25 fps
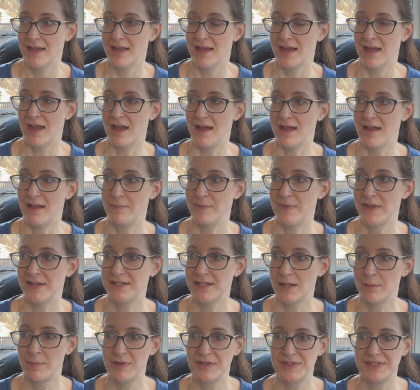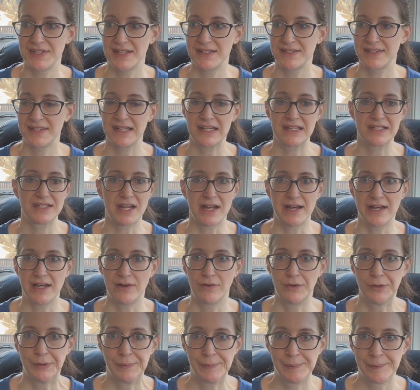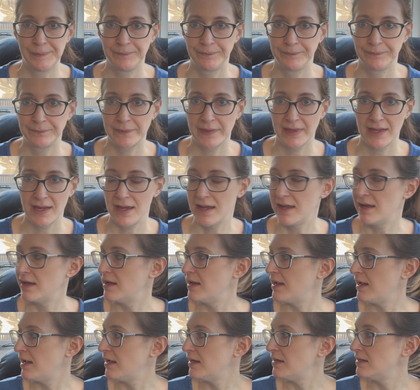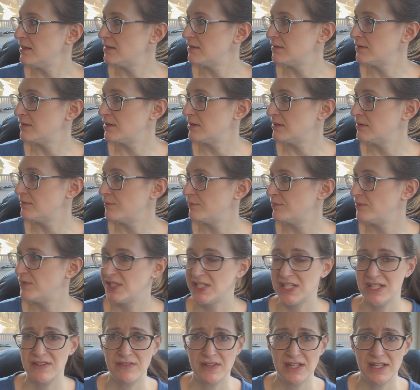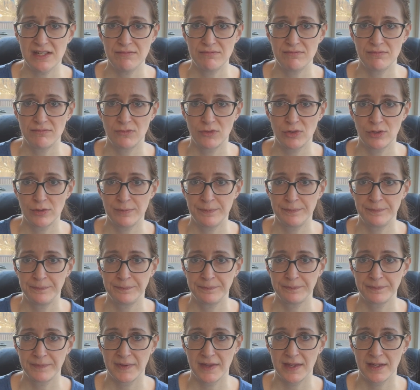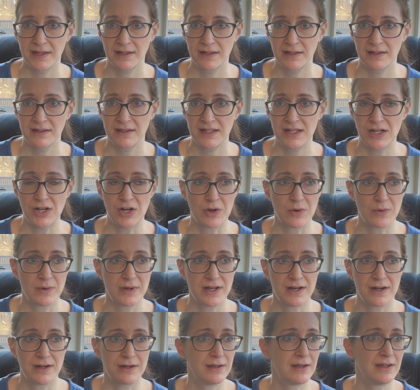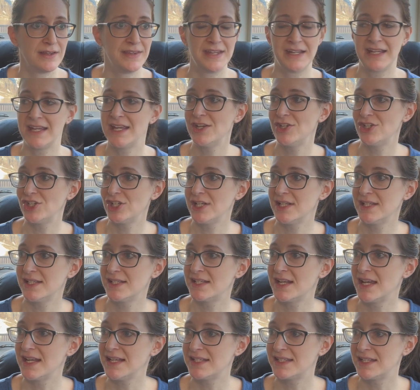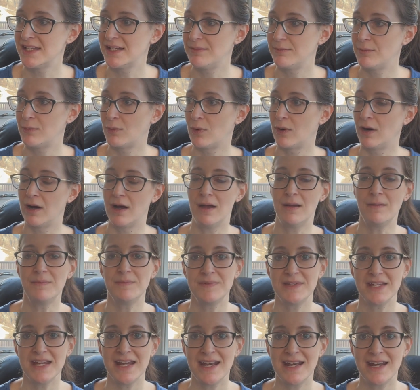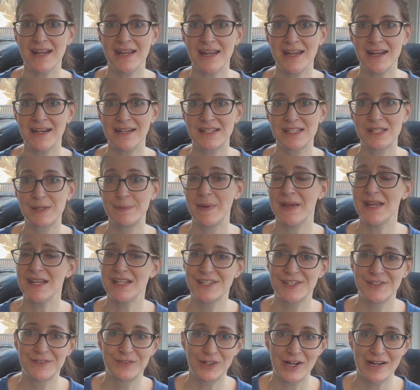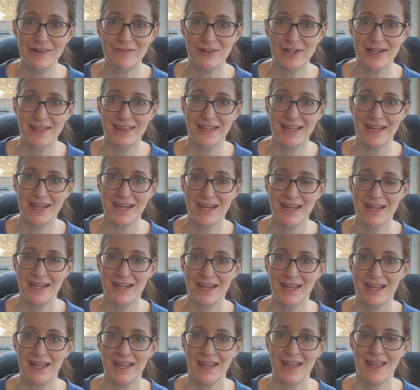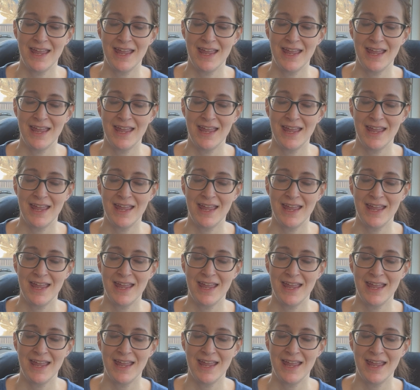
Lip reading: that doubles as like a dining room and TV room, you know, and the kitchen is nice and more updated, space for everything.